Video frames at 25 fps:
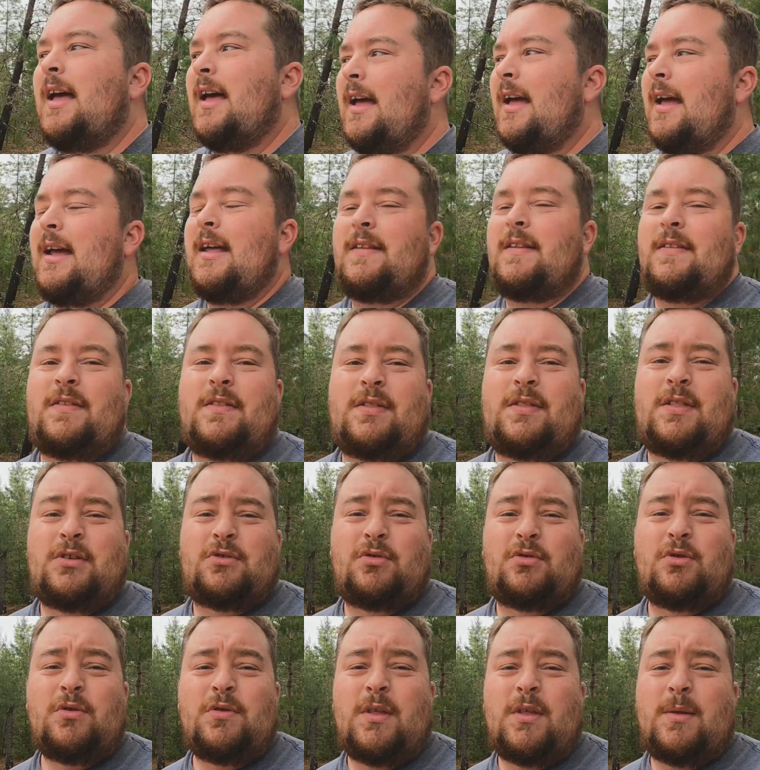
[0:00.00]
And the
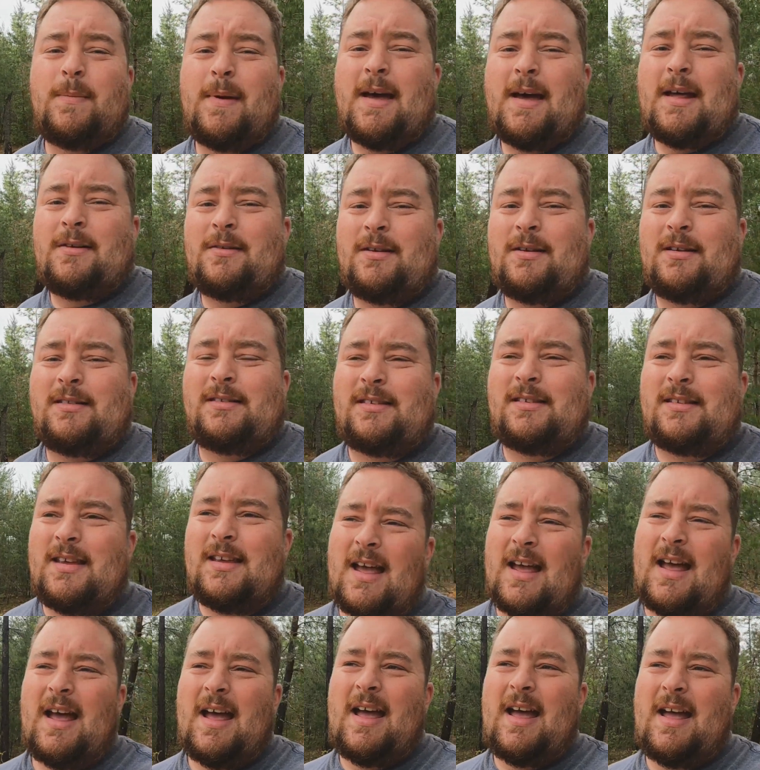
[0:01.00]
truth of the matter is,
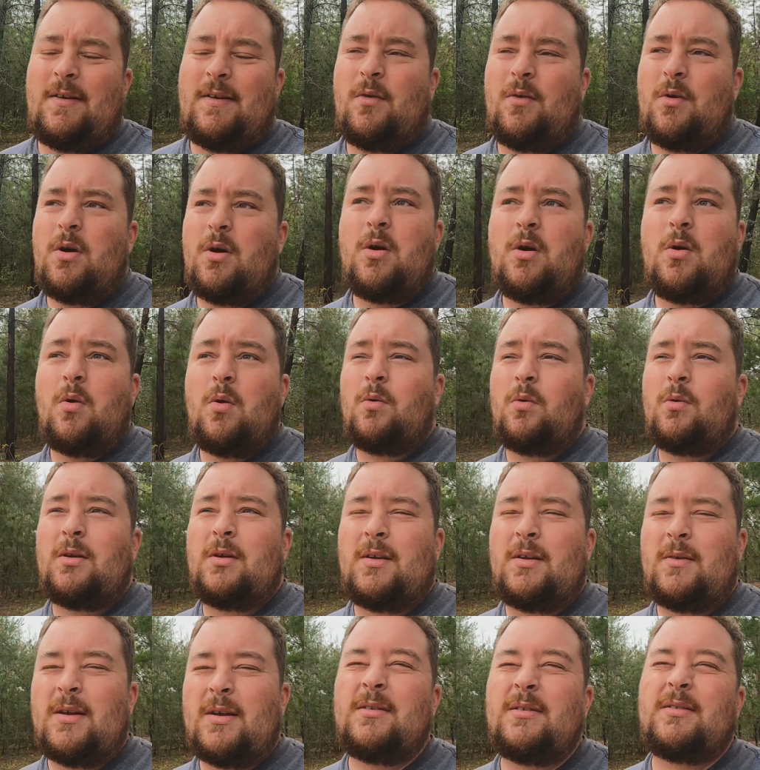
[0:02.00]

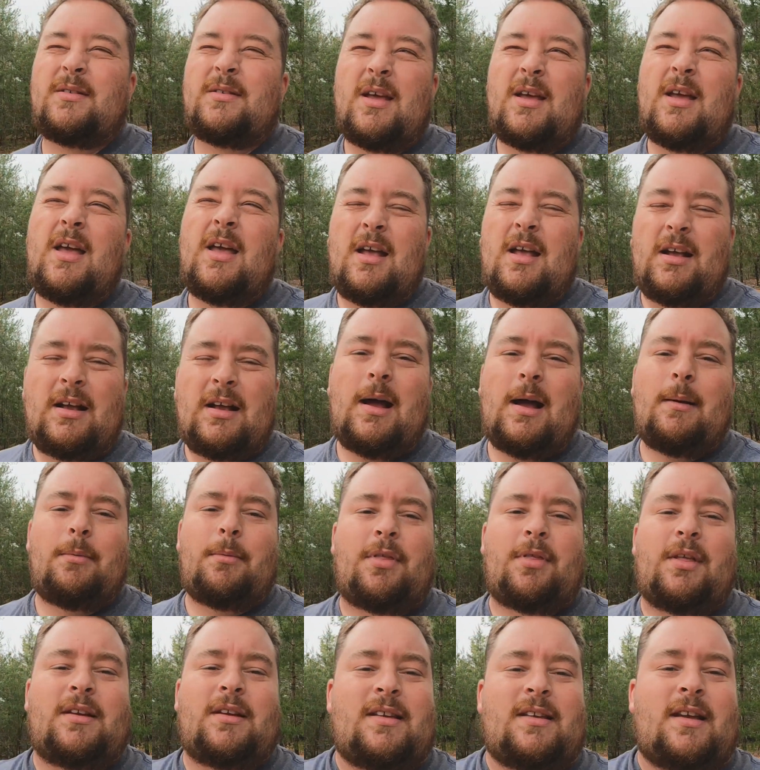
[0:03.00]
a
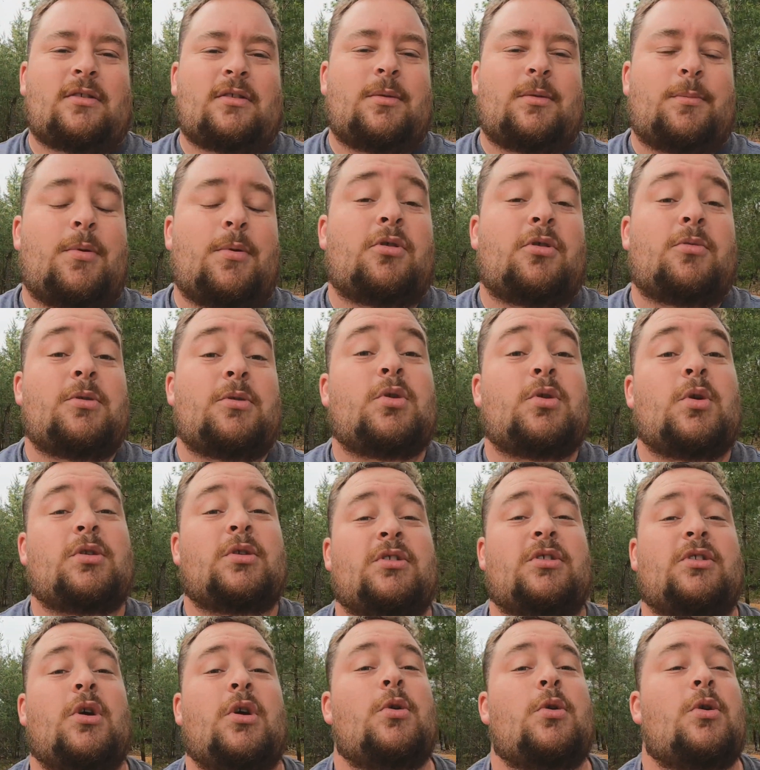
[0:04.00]
couple of things actually pushed me
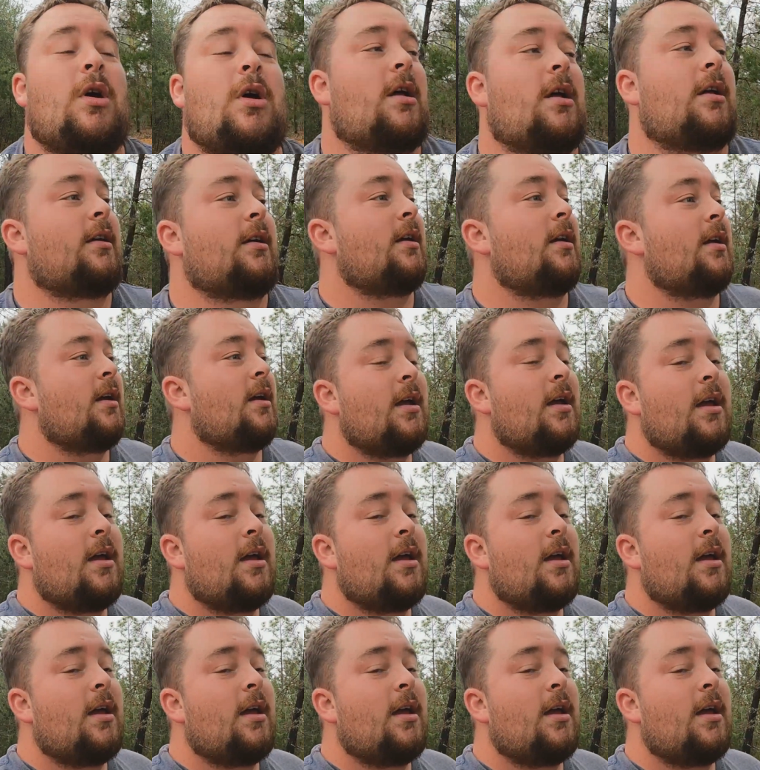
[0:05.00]
towards a tow dolly.